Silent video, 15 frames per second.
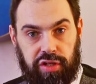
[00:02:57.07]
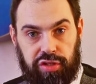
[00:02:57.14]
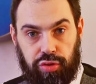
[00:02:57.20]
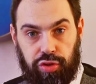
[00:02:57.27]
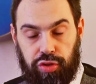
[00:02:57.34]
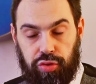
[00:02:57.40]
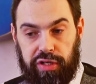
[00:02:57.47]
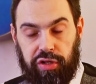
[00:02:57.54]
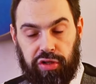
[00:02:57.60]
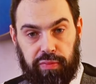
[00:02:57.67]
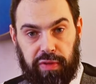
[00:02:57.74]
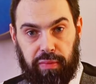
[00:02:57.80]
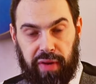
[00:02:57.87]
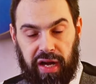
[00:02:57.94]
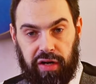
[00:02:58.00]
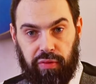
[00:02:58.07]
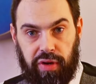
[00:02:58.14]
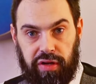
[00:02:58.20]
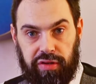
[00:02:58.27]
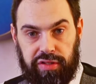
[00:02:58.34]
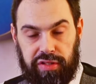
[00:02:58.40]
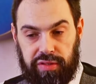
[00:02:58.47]
socioeconomic
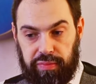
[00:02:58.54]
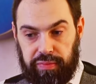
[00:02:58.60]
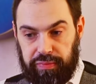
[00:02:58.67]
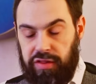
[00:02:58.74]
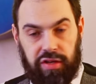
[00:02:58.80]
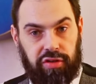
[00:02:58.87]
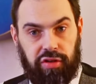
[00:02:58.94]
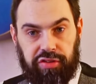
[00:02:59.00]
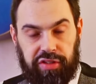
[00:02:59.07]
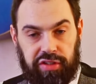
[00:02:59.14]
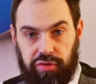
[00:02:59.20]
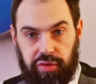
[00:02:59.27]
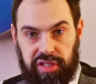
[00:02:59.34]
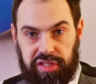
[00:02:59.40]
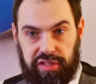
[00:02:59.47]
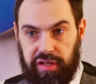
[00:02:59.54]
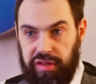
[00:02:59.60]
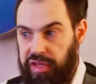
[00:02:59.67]
backgrounds. They're not interesting.